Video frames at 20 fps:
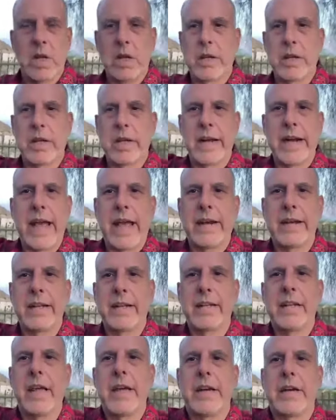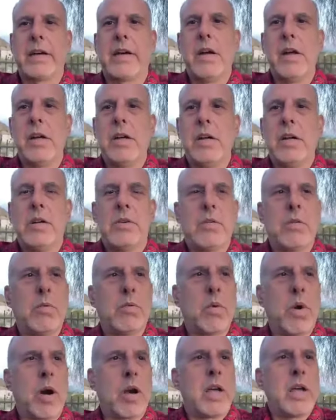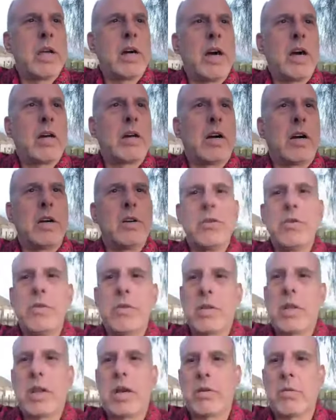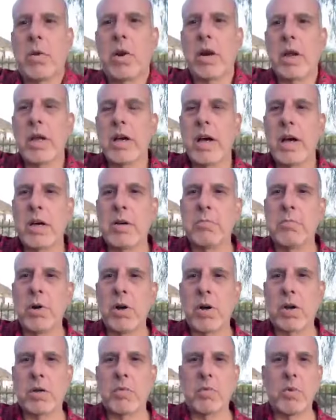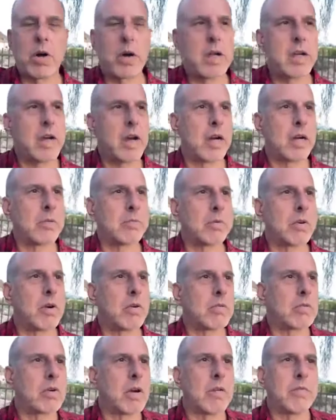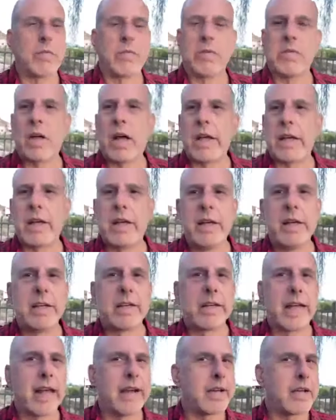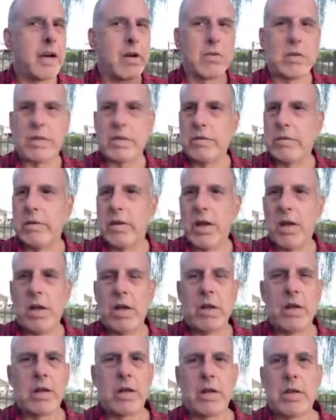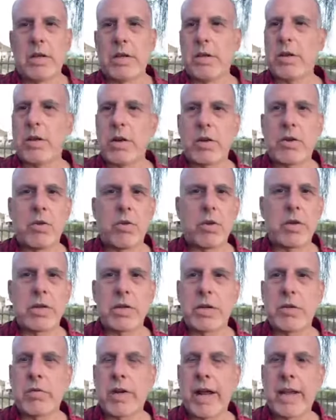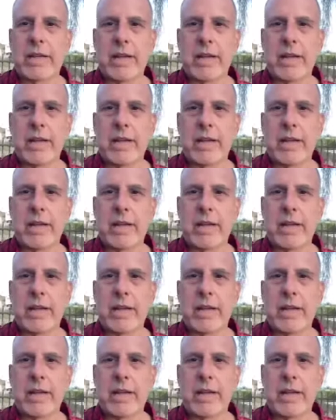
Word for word: You can edit it later. We're working on our newsletter, working on our book, working on our program. Like, get it going. You can course correct